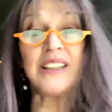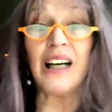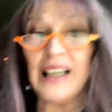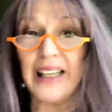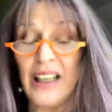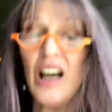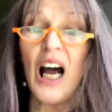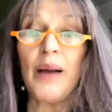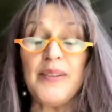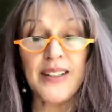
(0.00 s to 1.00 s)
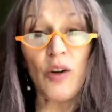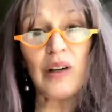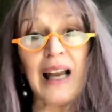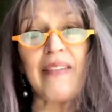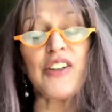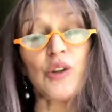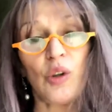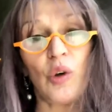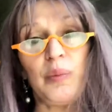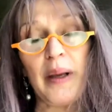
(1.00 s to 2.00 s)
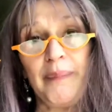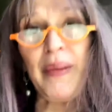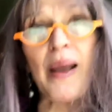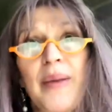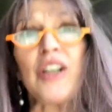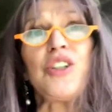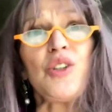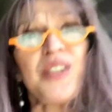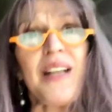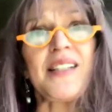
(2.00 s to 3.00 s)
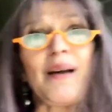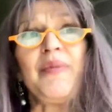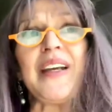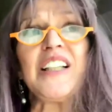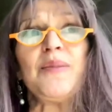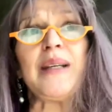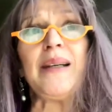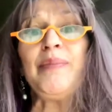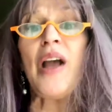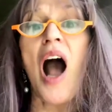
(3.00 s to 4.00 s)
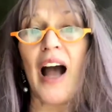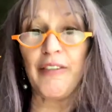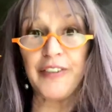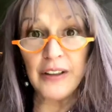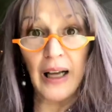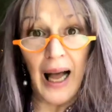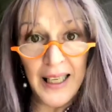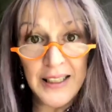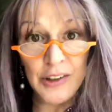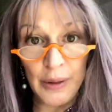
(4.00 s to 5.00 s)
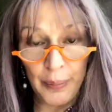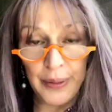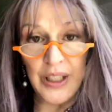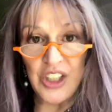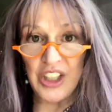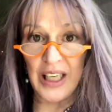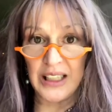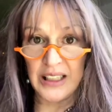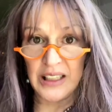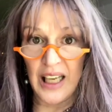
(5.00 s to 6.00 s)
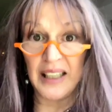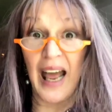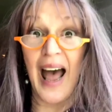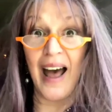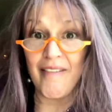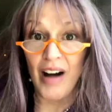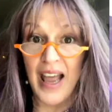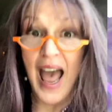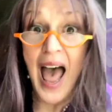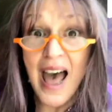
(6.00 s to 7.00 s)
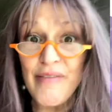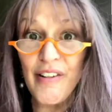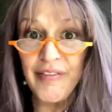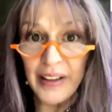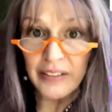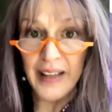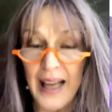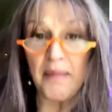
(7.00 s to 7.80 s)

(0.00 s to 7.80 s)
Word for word: Darling, I'm so glad that you called me because you said something to me. I feel underappreciated, and have I ever felt that